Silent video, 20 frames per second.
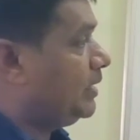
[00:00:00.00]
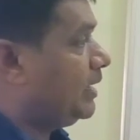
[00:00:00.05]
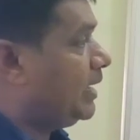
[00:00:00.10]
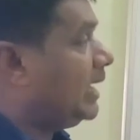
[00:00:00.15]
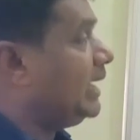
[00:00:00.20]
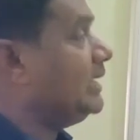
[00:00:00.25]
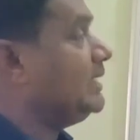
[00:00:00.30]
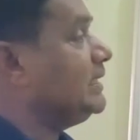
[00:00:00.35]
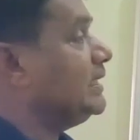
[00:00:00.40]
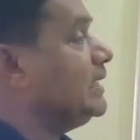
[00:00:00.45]

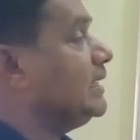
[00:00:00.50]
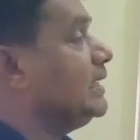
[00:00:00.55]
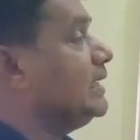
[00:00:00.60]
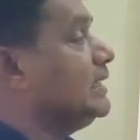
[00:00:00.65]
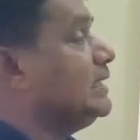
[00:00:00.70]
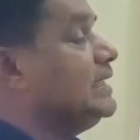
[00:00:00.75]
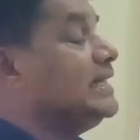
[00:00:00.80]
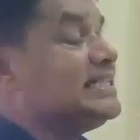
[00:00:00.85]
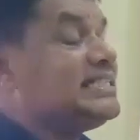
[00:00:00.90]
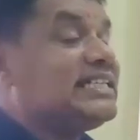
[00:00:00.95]
And
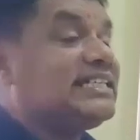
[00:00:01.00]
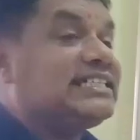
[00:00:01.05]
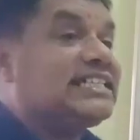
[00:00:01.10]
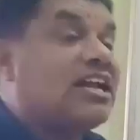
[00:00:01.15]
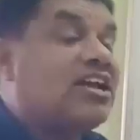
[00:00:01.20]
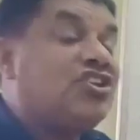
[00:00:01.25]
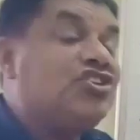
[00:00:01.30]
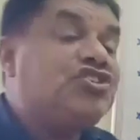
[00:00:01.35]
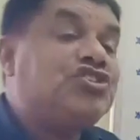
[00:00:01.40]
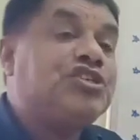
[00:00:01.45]
its
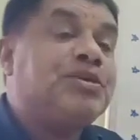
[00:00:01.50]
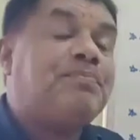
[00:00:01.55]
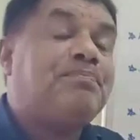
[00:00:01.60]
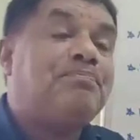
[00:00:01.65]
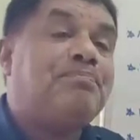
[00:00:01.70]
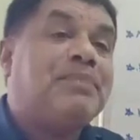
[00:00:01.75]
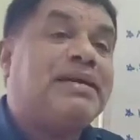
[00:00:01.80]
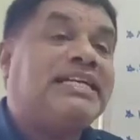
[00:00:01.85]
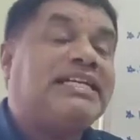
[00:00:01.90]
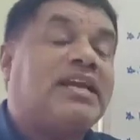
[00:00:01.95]

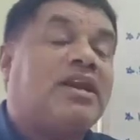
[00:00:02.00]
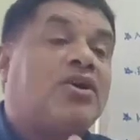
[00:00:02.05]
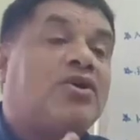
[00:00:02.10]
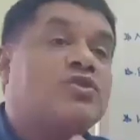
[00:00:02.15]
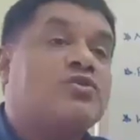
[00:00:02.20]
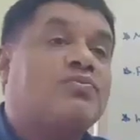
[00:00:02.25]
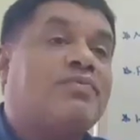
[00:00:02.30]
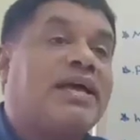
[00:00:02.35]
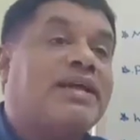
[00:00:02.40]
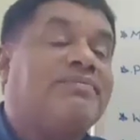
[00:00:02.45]
transshipment
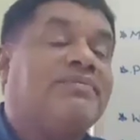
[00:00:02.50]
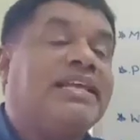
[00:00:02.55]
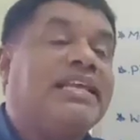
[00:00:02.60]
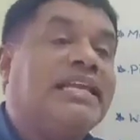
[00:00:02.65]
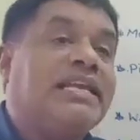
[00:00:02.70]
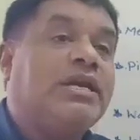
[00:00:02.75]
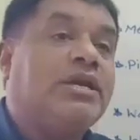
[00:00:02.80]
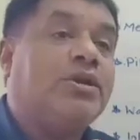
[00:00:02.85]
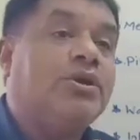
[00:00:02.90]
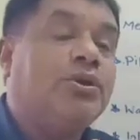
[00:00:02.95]
loss were
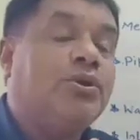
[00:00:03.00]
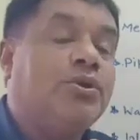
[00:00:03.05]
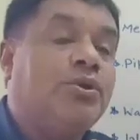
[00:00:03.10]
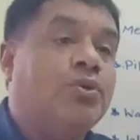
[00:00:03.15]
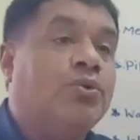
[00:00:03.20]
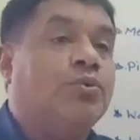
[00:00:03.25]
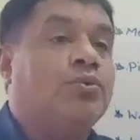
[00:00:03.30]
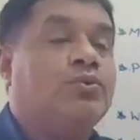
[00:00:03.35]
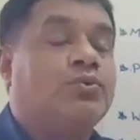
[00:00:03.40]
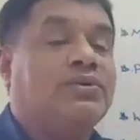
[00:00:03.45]
very
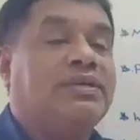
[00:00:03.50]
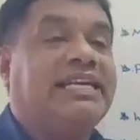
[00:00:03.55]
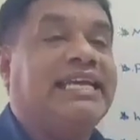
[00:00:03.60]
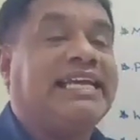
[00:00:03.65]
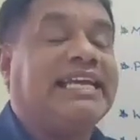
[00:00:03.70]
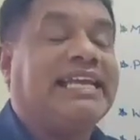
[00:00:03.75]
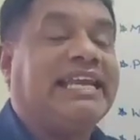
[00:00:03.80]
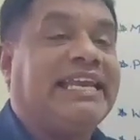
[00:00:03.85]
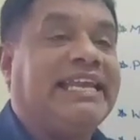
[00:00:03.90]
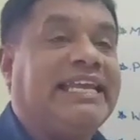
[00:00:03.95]
low,
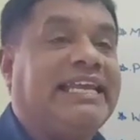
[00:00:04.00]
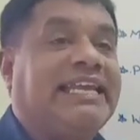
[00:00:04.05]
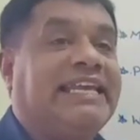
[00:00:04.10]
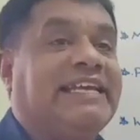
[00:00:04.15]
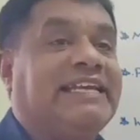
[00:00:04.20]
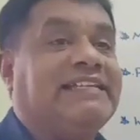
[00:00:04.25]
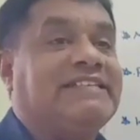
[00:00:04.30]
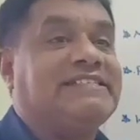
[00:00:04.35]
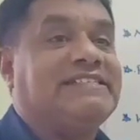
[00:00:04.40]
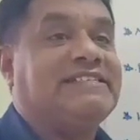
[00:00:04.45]

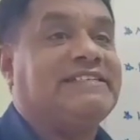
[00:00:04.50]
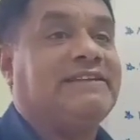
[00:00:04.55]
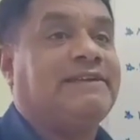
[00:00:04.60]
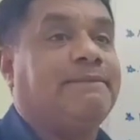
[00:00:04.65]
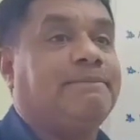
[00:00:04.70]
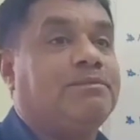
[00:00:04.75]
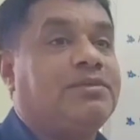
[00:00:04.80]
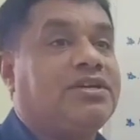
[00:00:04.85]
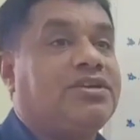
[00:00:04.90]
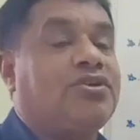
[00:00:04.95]
decreased.
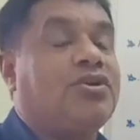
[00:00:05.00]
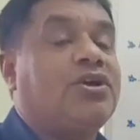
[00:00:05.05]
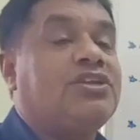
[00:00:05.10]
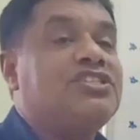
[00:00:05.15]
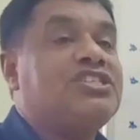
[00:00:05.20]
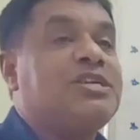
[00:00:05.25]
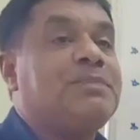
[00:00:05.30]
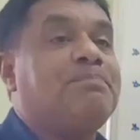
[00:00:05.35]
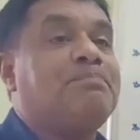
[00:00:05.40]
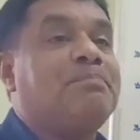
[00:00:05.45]

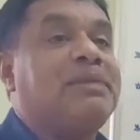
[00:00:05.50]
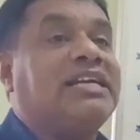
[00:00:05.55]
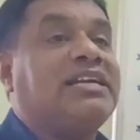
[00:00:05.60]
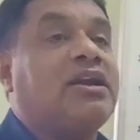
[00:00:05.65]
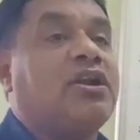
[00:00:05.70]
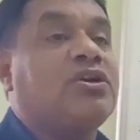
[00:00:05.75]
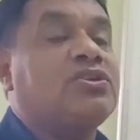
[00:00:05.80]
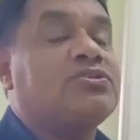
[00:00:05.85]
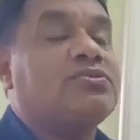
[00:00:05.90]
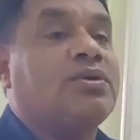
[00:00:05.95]

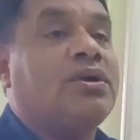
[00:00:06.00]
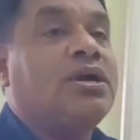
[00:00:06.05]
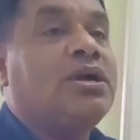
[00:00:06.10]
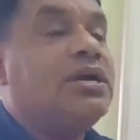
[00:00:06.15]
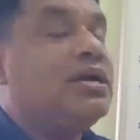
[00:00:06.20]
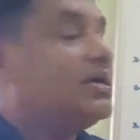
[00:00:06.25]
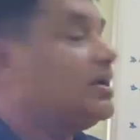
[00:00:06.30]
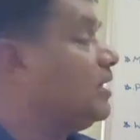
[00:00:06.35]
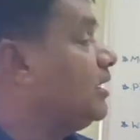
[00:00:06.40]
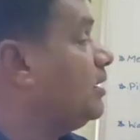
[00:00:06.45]
Transshipment losses
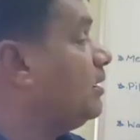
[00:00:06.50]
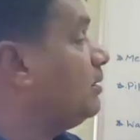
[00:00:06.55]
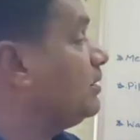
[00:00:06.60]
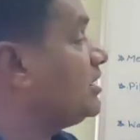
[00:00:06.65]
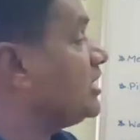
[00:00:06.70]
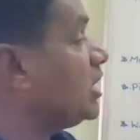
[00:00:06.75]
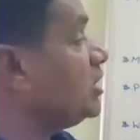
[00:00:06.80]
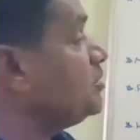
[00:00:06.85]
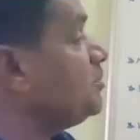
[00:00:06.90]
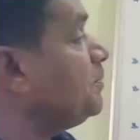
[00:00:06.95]

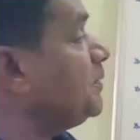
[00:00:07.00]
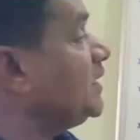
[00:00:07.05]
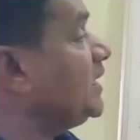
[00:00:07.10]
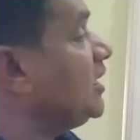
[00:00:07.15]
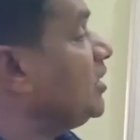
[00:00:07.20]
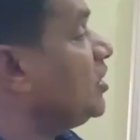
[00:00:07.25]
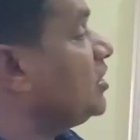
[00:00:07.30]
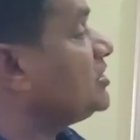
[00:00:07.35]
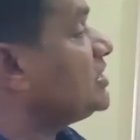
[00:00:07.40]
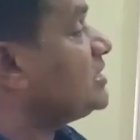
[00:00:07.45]

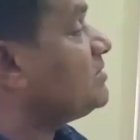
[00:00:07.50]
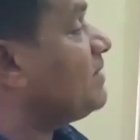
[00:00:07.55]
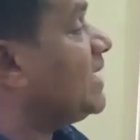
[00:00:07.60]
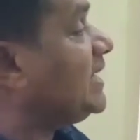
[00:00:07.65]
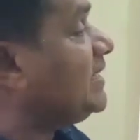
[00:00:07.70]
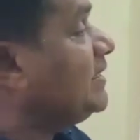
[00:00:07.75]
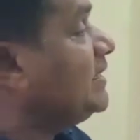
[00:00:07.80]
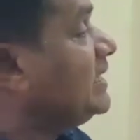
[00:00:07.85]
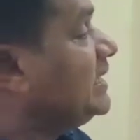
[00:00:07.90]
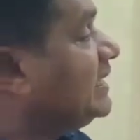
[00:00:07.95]
were
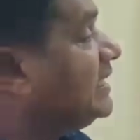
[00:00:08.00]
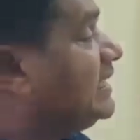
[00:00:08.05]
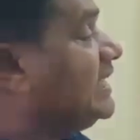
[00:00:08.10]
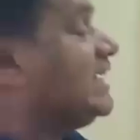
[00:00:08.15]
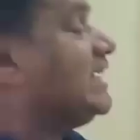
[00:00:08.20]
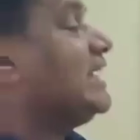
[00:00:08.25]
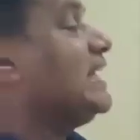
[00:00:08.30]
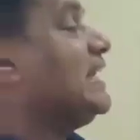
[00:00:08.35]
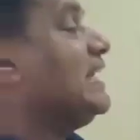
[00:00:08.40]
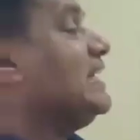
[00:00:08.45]

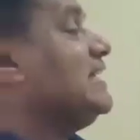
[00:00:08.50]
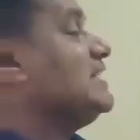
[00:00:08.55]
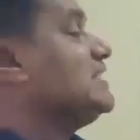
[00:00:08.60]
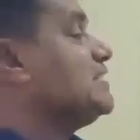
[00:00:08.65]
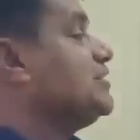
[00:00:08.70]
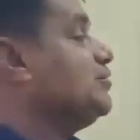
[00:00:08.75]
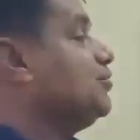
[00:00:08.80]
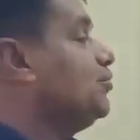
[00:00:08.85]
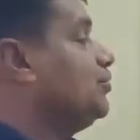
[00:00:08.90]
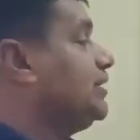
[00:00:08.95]

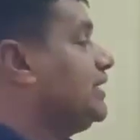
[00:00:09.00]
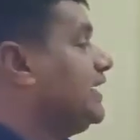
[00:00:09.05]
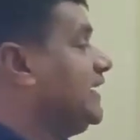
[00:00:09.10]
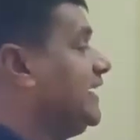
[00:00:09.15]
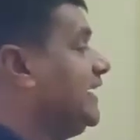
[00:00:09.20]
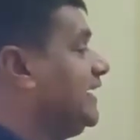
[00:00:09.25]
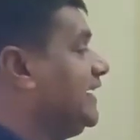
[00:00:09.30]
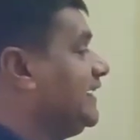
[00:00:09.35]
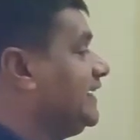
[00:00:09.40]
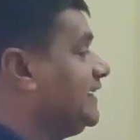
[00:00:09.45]
decreased,
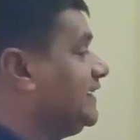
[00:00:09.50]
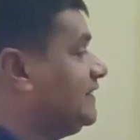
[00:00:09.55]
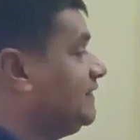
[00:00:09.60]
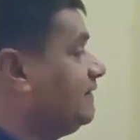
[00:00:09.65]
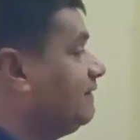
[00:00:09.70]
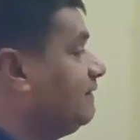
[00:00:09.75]
noted.